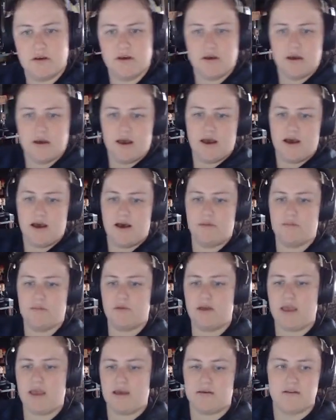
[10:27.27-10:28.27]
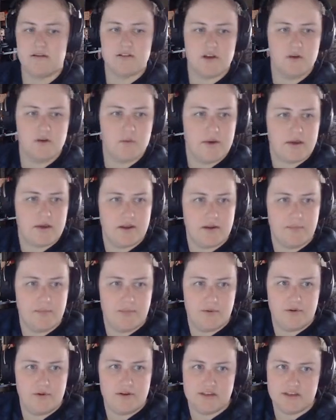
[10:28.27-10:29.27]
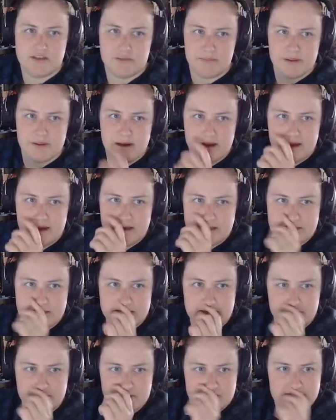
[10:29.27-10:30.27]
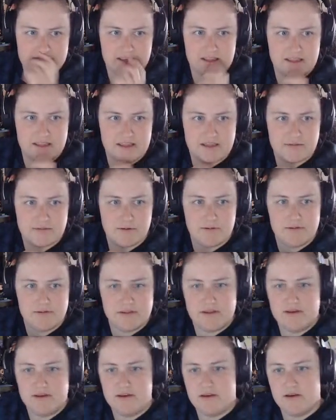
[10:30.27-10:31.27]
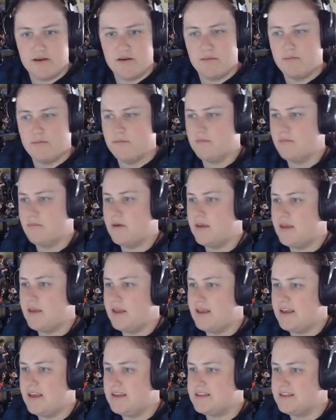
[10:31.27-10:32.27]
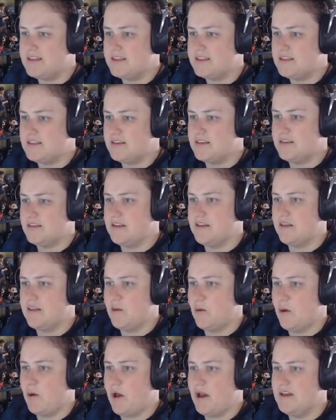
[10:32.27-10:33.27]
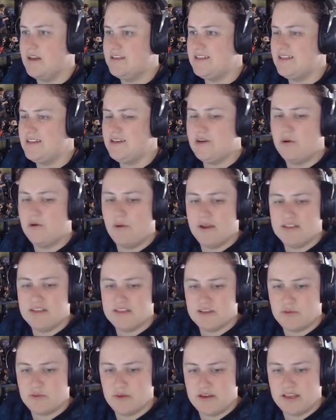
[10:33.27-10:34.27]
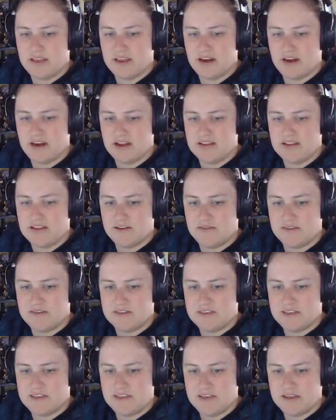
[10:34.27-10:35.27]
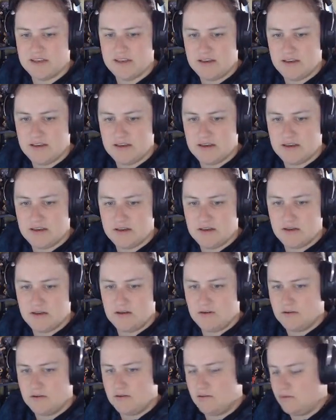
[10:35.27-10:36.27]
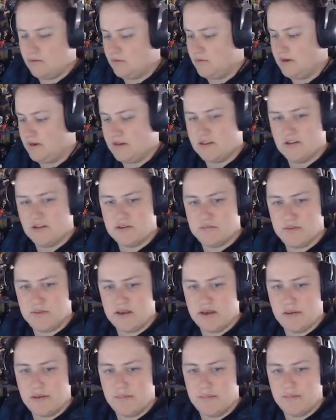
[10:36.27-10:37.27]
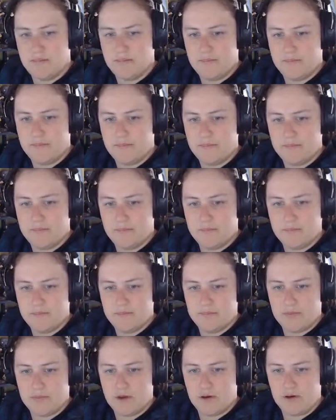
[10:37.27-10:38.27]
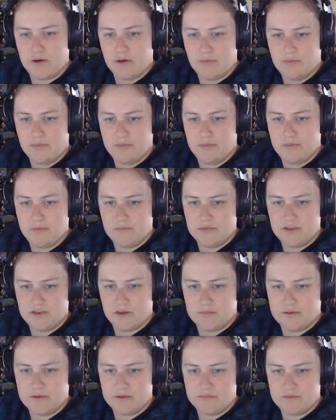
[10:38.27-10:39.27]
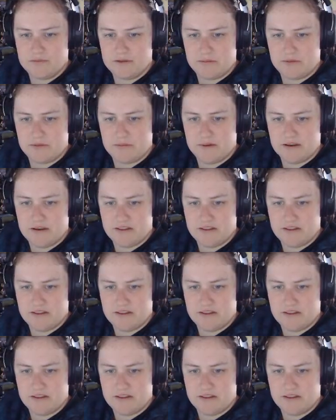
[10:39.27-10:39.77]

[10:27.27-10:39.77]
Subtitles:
Okay, so we're going to put some paths in because I think that's probably the easiest idea or easiest way to get an idea of the city. Oh, we need those bigger. Oh no, stop with path.